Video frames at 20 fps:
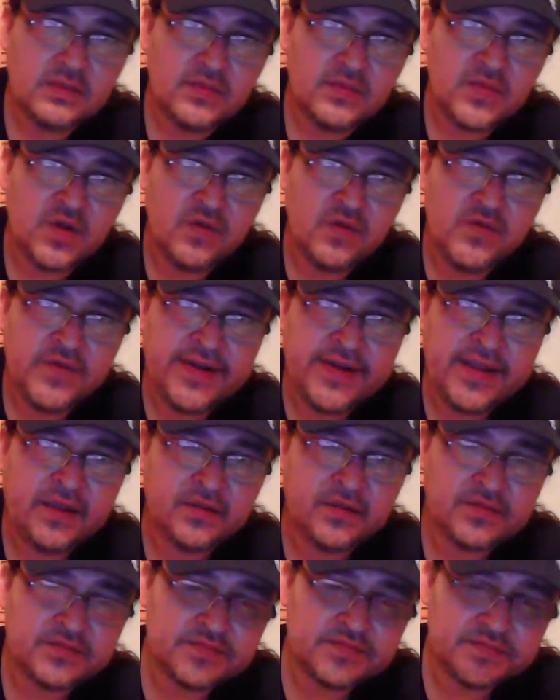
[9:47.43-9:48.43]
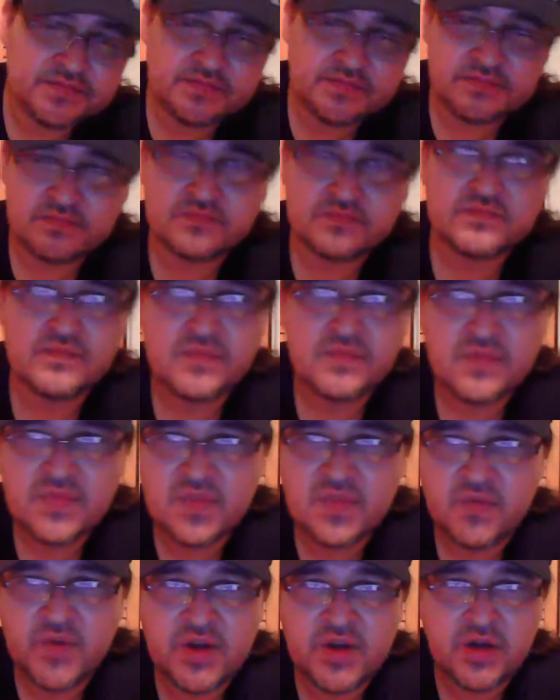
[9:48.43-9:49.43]
Over and out.
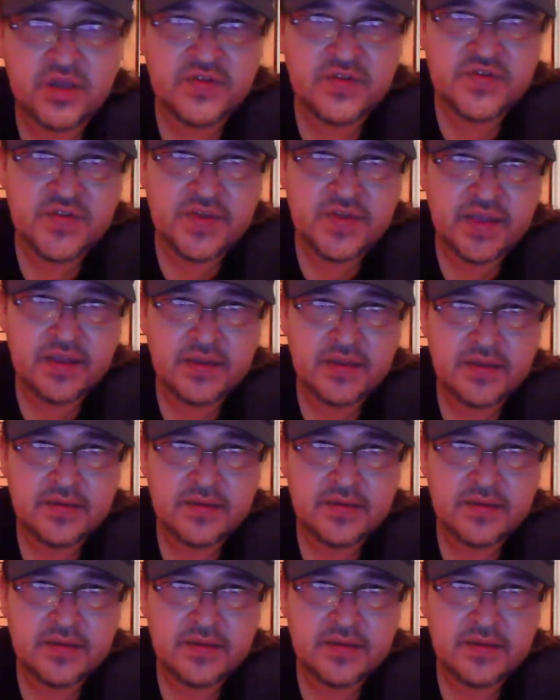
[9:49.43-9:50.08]
Weirdos Unite.